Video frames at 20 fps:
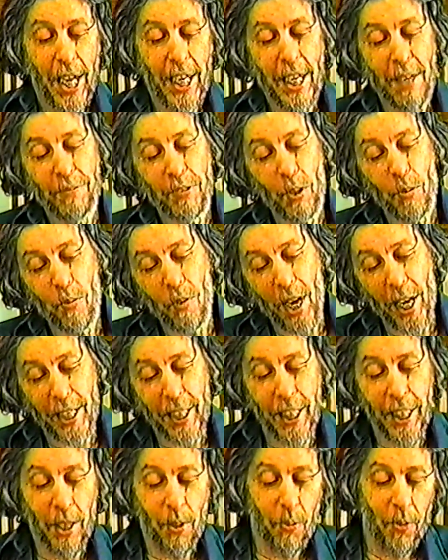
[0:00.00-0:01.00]
and after
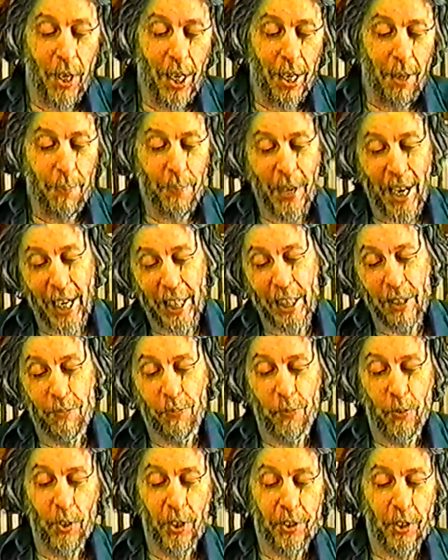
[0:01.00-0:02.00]
rocking a while back
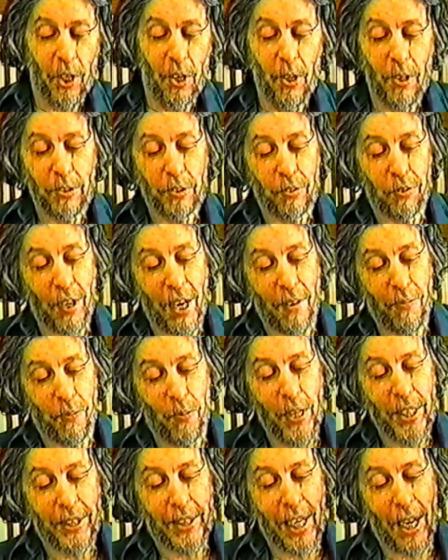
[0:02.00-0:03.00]
and forth, the whole
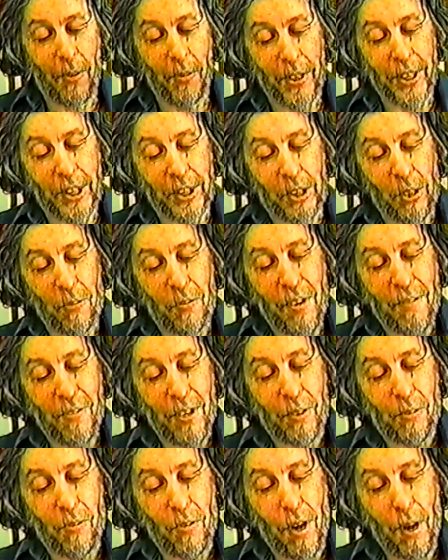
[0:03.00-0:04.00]
trough went down with a
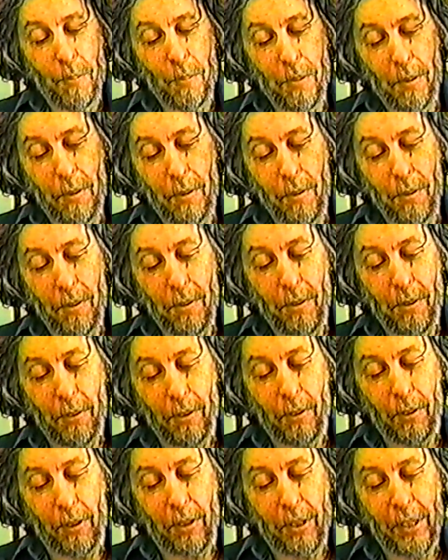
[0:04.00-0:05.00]
terrific
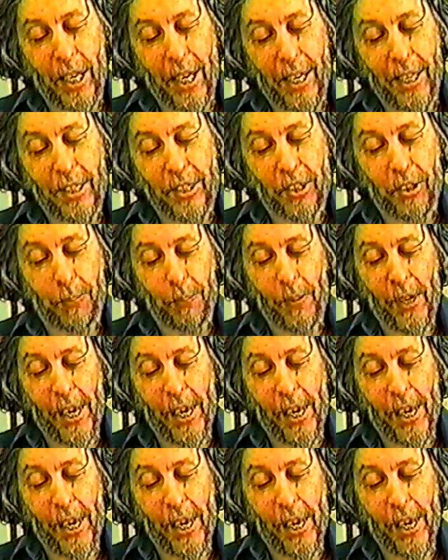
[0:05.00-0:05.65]
rumble, clatter,